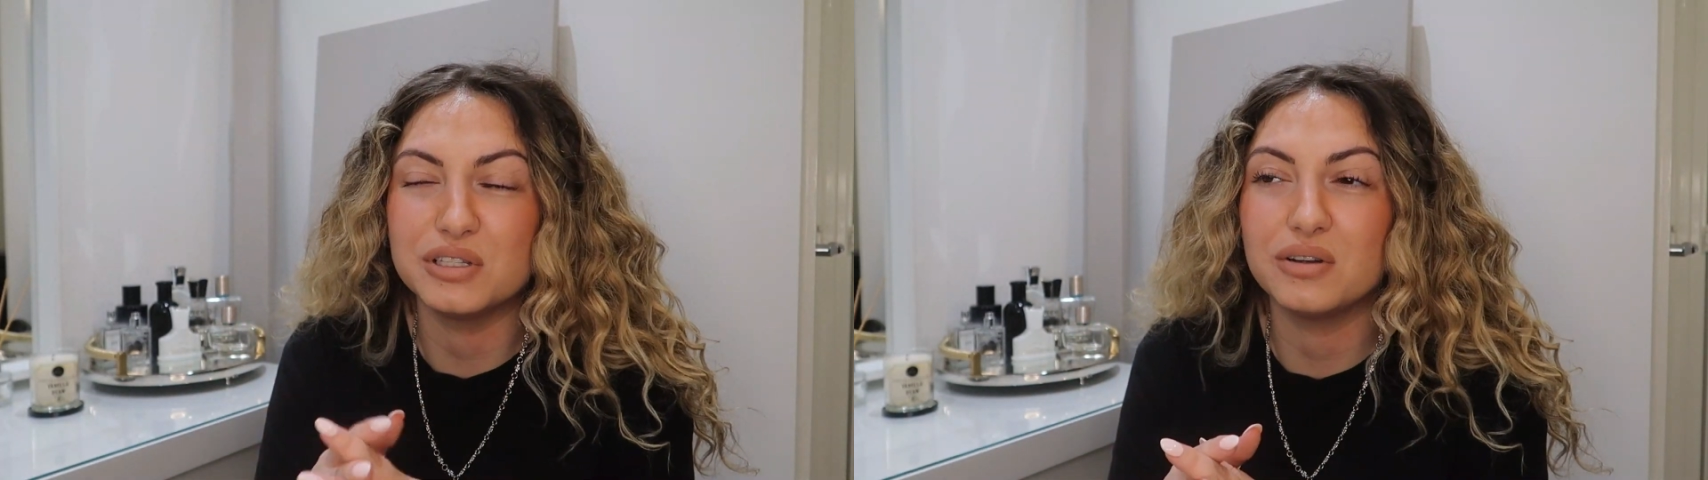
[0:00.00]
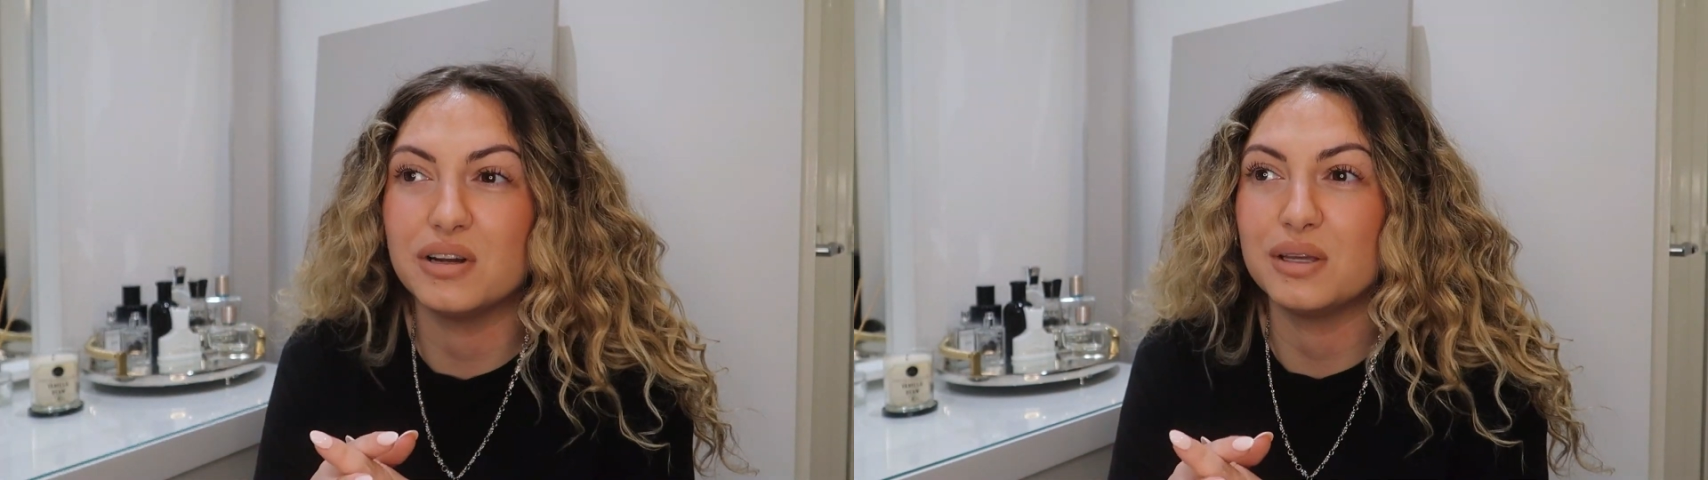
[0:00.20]

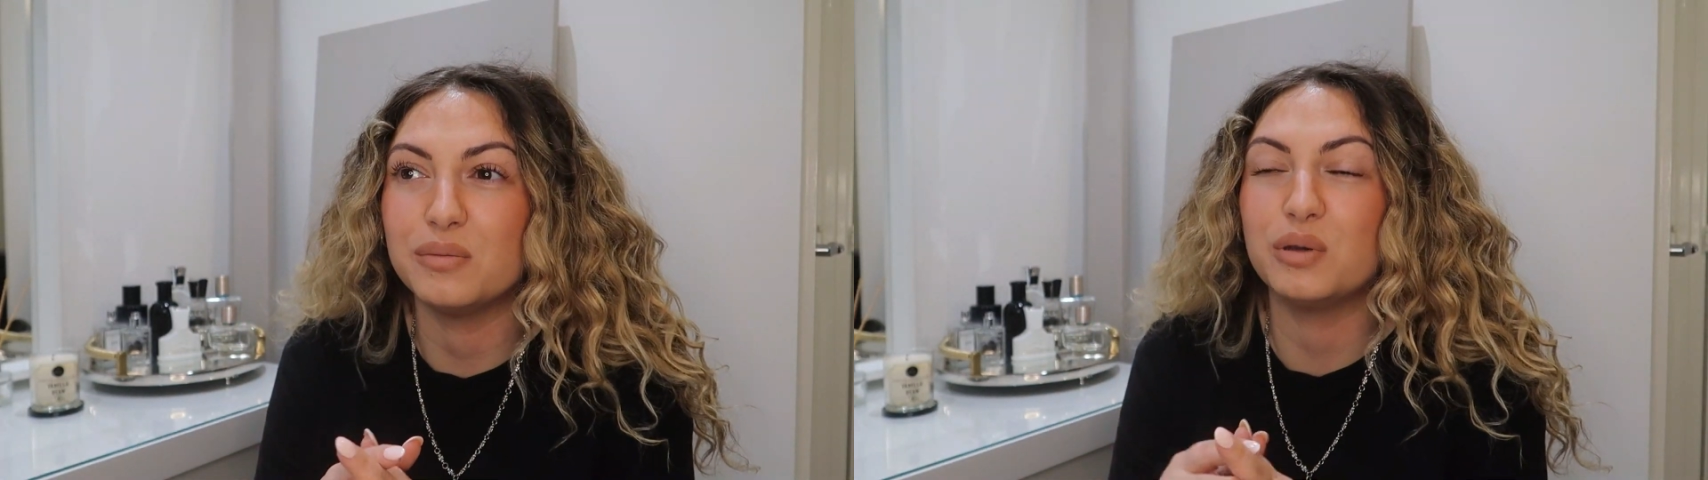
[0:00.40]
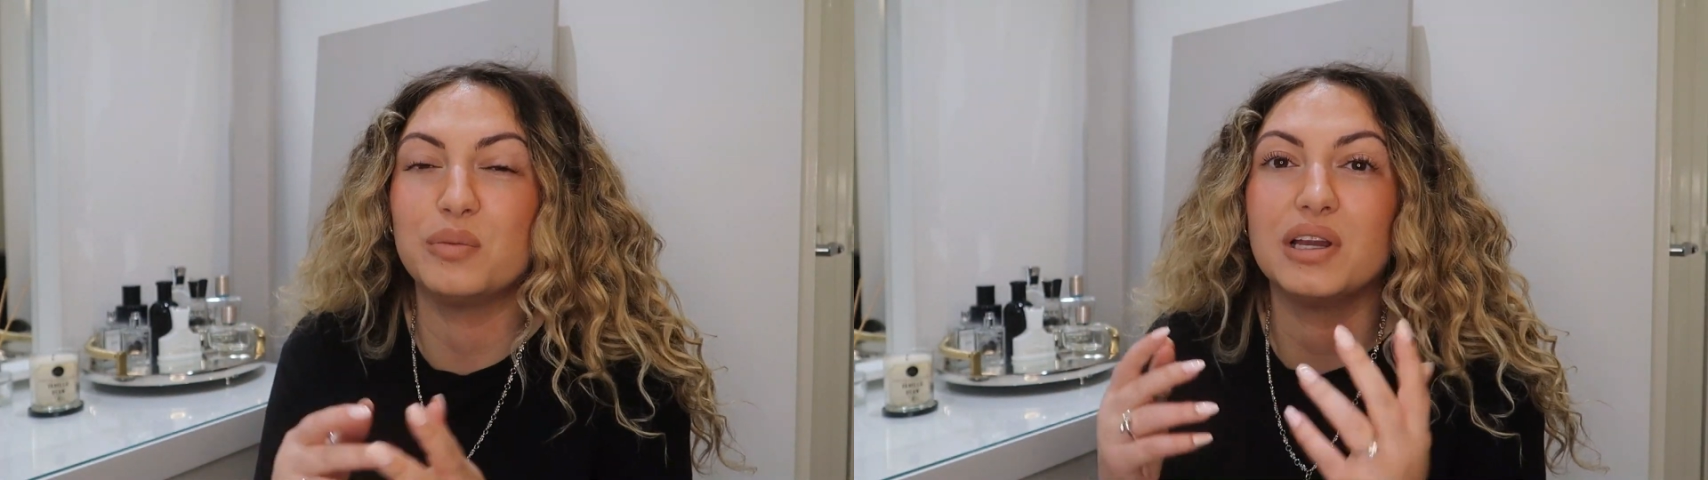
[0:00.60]
it's not
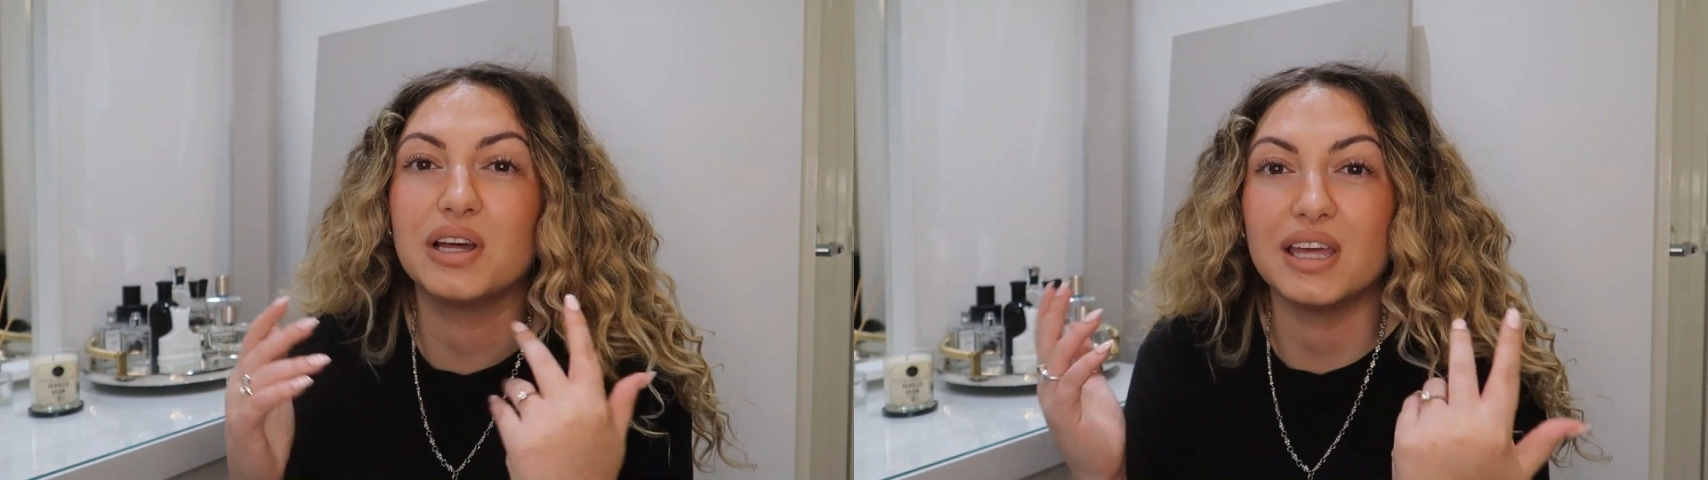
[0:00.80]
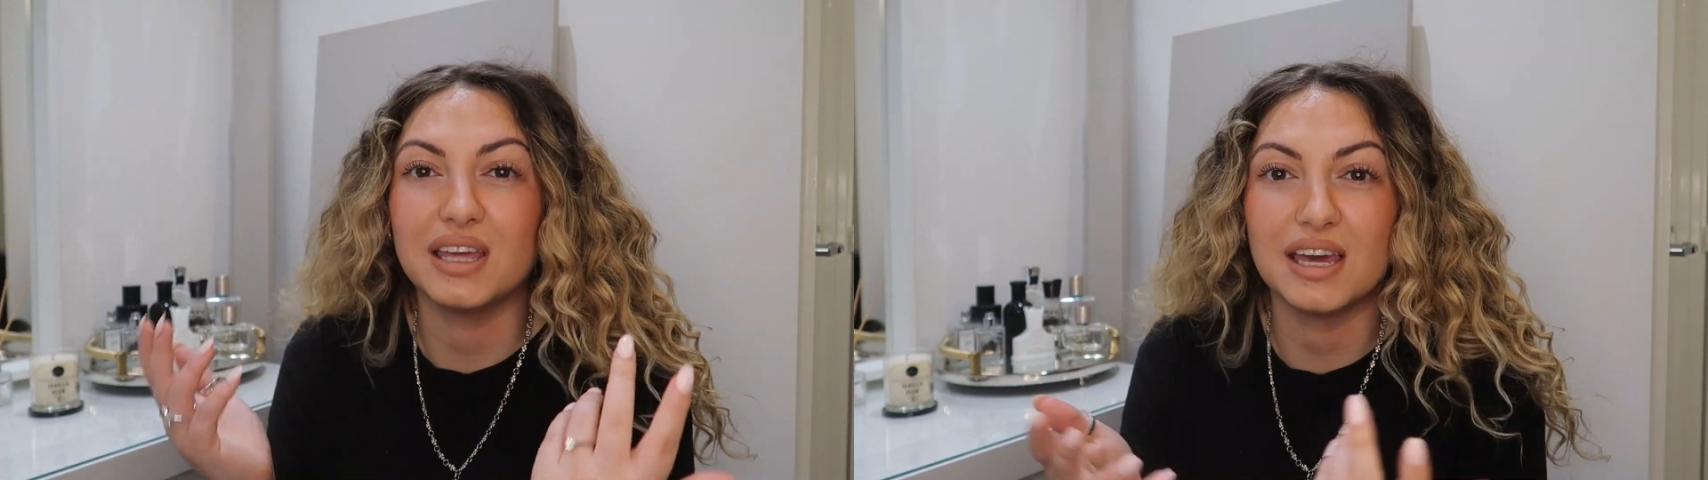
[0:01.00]
honeymoon, but
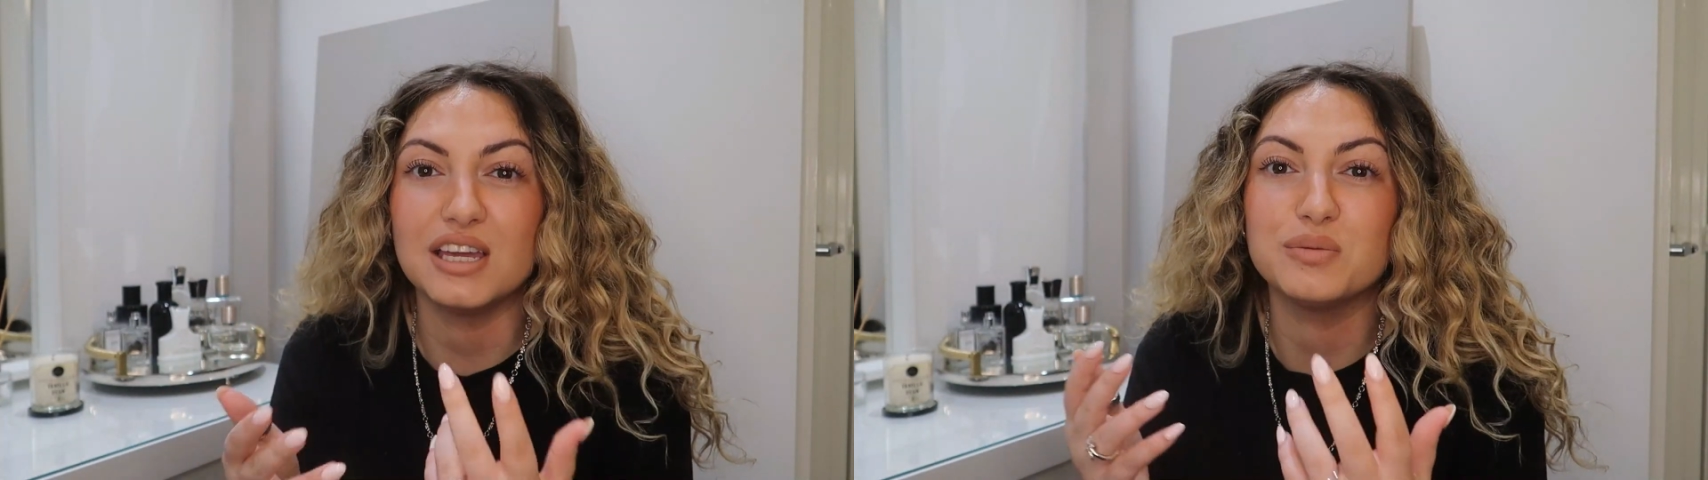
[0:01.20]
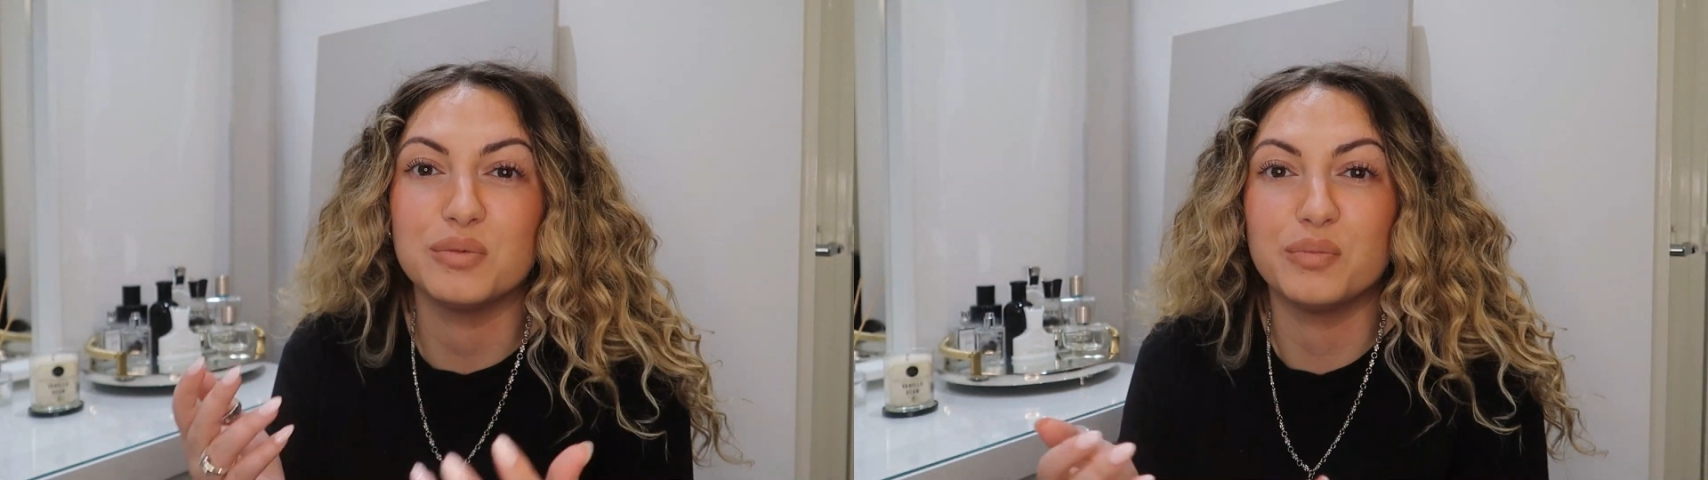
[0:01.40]
like
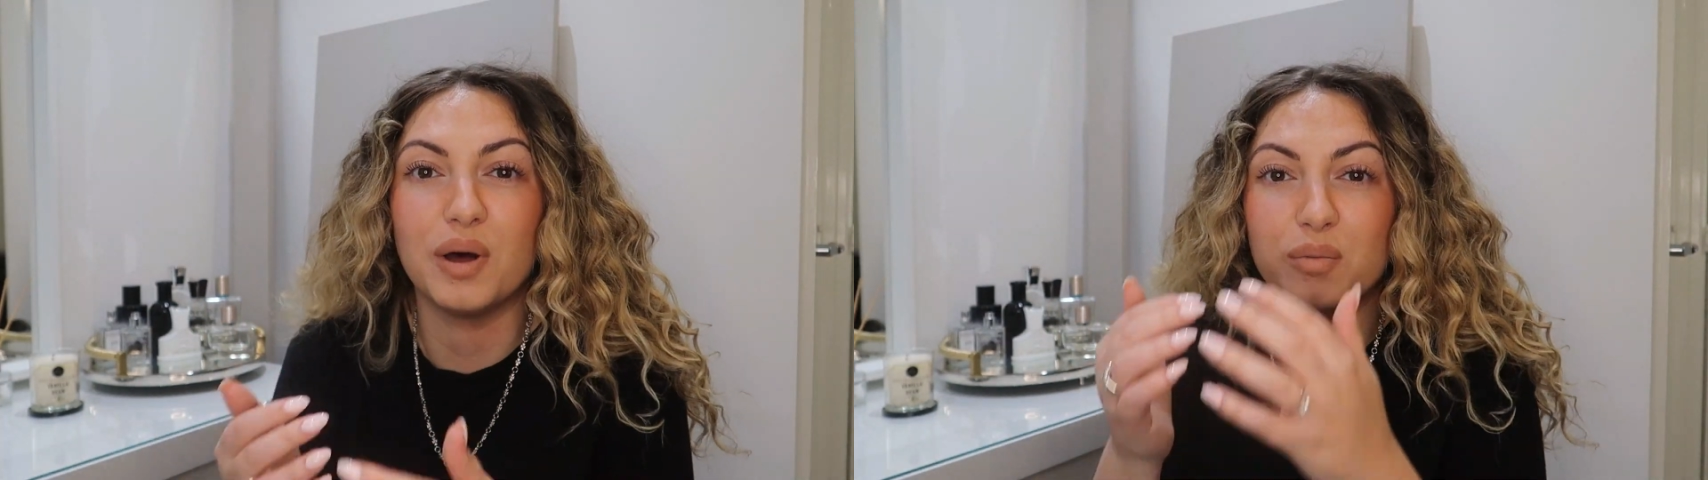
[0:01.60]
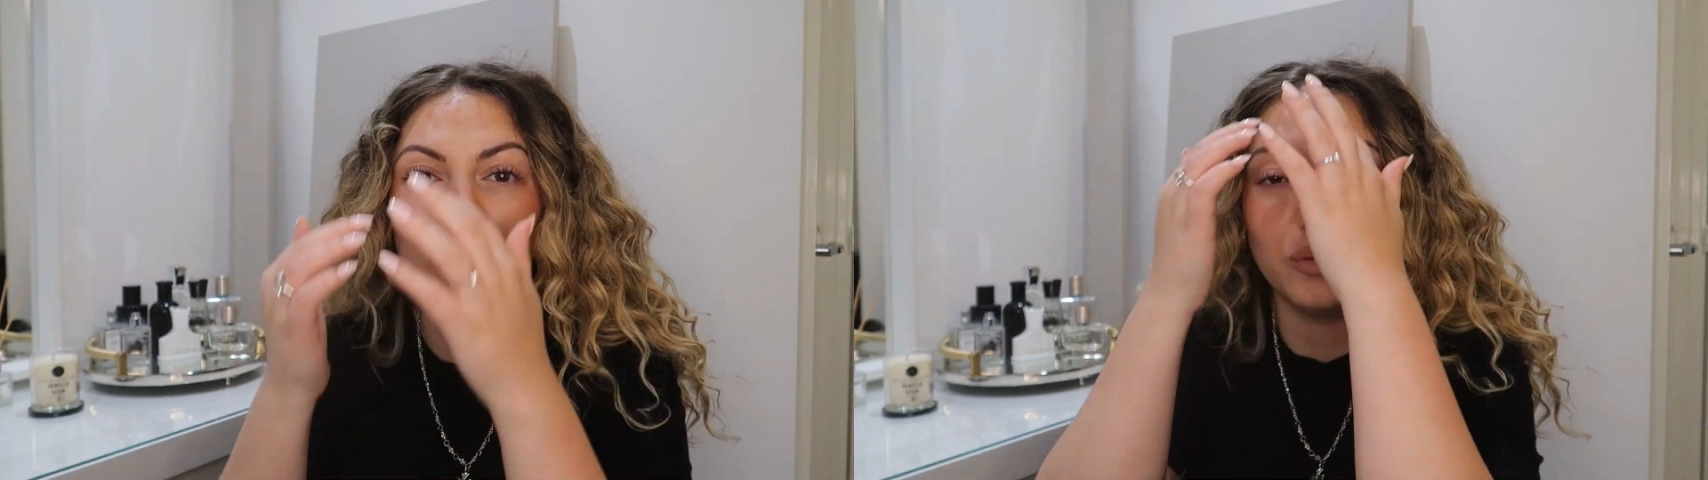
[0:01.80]
engagement
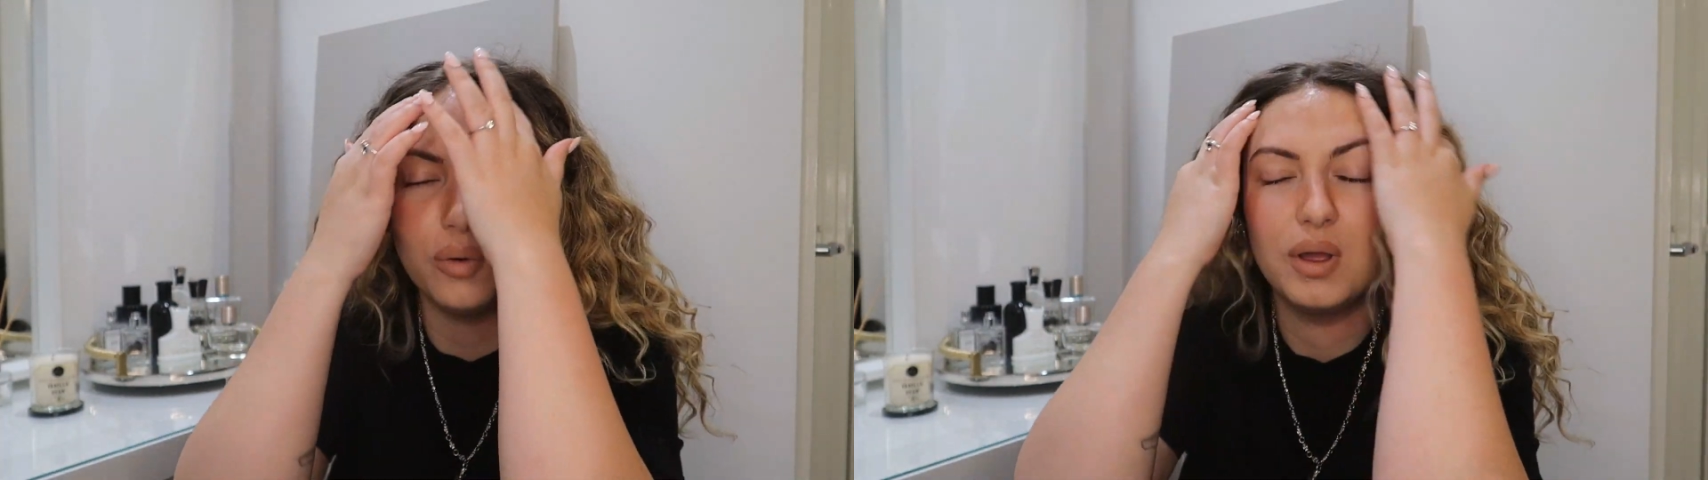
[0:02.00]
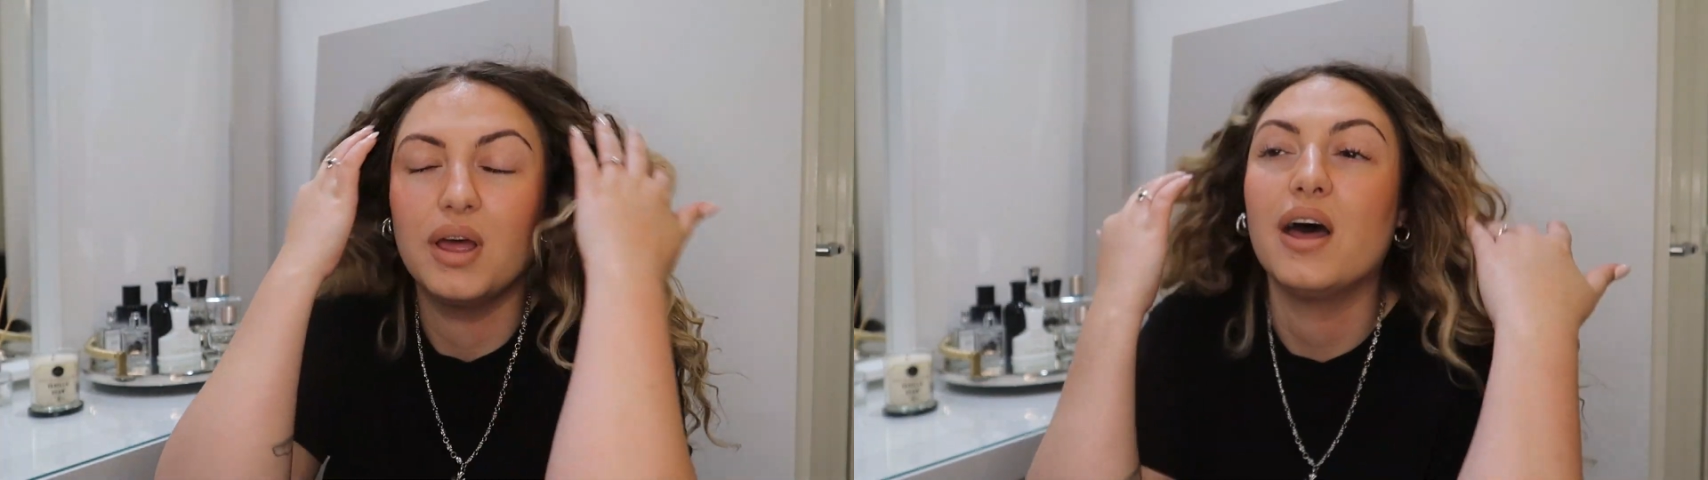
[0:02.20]
bubble,